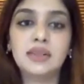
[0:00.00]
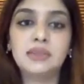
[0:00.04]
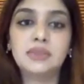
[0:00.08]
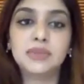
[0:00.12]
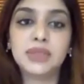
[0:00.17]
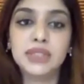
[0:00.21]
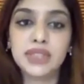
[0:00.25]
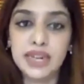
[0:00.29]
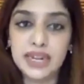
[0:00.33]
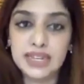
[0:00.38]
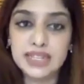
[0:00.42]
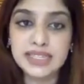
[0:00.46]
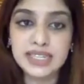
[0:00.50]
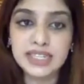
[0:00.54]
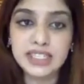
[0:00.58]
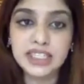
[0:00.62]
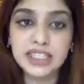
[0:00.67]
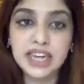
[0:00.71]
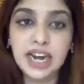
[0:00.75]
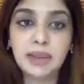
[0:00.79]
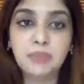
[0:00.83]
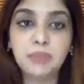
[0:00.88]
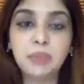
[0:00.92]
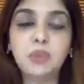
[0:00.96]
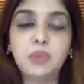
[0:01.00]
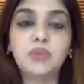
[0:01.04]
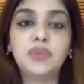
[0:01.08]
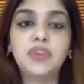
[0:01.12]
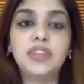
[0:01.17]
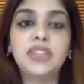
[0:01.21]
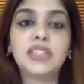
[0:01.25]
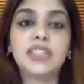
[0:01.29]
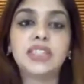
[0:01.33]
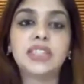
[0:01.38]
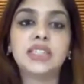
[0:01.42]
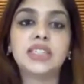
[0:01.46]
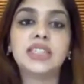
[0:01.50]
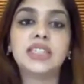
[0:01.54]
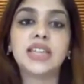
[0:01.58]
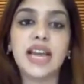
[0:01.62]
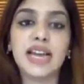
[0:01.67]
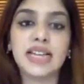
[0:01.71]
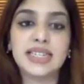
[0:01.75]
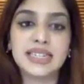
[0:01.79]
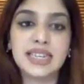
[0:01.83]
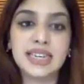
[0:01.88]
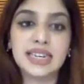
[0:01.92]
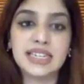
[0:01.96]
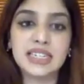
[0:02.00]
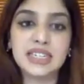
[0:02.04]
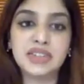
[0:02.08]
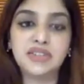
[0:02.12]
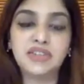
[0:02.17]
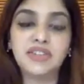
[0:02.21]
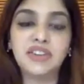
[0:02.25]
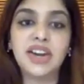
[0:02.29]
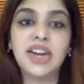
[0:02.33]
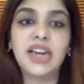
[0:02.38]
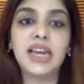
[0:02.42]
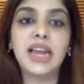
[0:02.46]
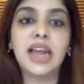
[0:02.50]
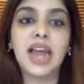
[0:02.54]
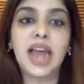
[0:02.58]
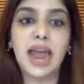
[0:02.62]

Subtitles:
cleansing shampoo which is SLS free